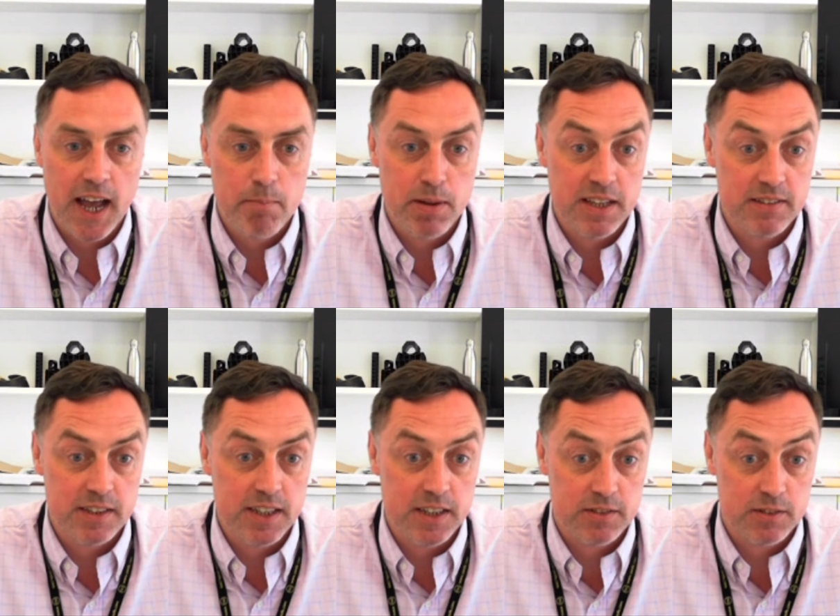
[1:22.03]

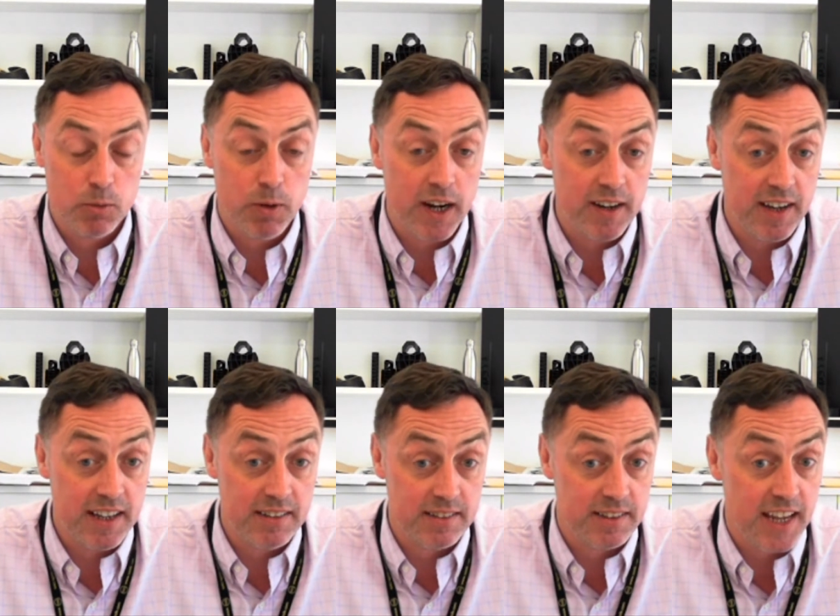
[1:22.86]
business to where it is
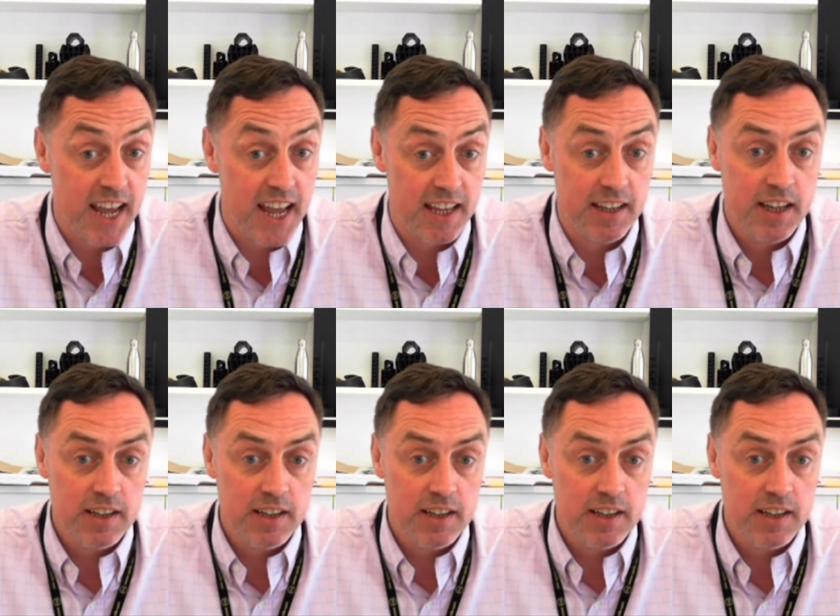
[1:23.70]
today.